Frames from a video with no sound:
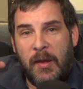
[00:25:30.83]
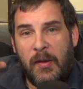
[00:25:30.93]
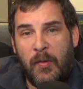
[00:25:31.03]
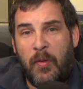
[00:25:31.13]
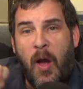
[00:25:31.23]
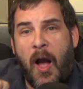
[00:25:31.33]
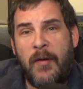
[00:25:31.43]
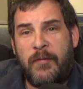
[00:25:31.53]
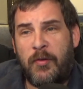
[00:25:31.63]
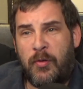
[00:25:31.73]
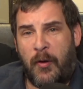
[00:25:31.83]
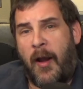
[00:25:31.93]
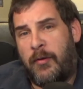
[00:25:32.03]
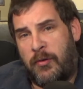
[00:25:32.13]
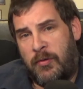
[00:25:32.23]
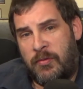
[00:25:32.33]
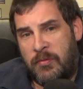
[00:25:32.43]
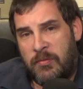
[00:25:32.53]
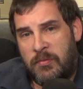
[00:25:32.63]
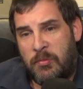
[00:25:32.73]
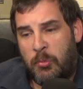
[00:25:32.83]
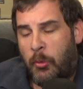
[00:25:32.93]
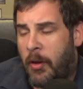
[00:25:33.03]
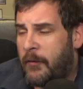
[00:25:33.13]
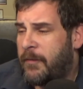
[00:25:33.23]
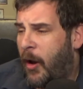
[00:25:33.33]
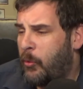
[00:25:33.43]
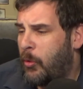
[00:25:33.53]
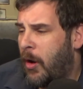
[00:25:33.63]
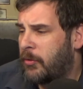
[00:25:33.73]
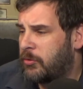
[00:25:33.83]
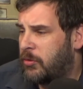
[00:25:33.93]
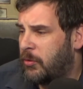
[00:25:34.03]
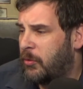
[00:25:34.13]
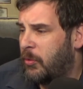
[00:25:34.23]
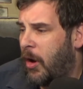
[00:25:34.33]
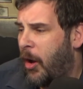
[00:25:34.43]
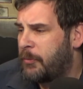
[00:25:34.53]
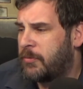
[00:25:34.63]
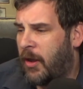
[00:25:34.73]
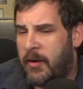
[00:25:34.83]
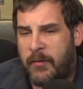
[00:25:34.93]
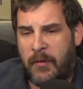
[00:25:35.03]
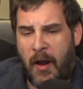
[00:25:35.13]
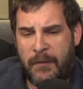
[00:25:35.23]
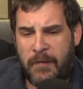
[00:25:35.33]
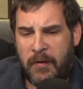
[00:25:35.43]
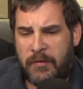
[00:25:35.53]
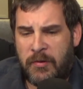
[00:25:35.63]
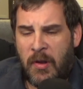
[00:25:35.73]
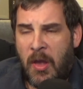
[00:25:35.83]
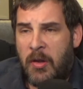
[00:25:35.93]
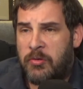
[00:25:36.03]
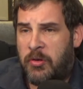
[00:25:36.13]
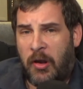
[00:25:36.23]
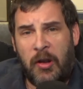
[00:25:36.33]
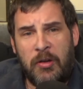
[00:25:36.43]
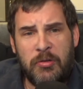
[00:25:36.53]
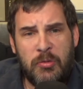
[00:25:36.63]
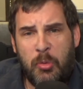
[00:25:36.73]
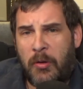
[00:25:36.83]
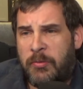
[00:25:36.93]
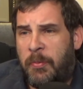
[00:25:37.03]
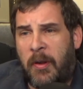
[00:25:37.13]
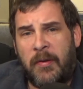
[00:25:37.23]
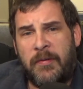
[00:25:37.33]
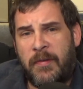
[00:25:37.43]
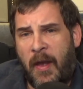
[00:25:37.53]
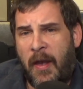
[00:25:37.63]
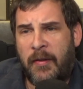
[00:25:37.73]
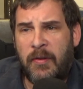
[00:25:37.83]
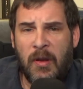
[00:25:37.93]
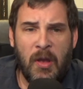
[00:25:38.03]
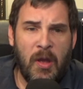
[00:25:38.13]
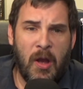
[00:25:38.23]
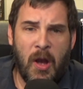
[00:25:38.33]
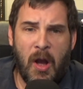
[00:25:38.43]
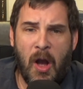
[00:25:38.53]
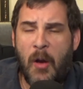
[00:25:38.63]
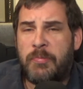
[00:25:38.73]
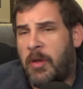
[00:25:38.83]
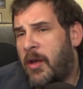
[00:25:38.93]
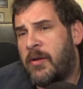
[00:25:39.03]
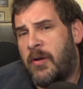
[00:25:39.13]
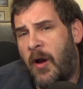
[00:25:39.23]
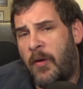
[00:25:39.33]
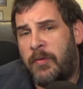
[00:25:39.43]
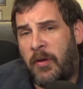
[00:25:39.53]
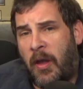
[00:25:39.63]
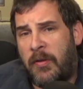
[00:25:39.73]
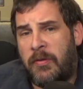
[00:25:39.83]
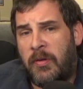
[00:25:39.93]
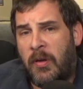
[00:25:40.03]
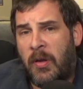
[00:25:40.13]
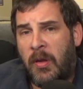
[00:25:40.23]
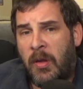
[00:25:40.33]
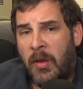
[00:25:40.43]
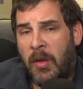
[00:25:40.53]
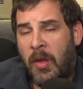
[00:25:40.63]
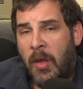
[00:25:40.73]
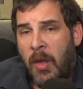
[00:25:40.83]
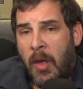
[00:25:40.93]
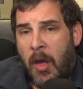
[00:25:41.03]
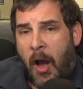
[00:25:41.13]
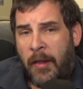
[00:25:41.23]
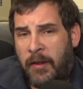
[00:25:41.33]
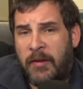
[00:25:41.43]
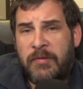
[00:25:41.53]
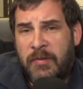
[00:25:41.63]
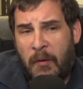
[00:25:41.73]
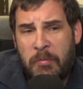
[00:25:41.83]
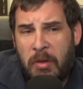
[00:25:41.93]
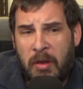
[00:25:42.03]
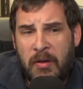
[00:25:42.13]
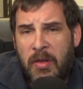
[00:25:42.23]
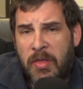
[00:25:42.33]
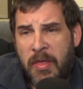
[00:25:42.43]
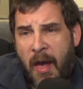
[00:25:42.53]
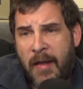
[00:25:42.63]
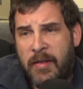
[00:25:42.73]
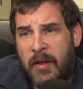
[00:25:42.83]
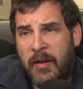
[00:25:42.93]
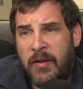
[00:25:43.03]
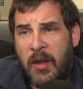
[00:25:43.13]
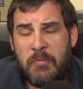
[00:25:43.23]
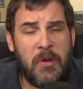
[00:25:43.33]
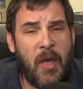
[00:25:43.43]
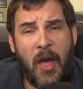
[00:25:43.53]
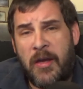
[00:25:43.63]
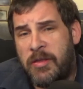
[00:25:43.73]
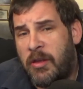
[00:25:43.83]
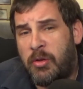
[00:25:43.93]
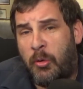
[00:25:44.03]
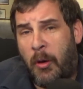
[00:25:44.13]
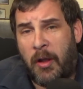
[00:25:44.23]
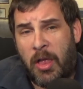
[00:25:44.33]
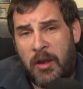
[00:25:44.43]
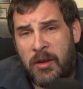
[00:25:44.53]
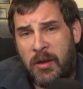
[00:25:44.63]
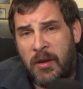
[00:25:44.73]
live interaction? What if I want to update graphics, change what's being said, update content? I need something that can be edited quickly,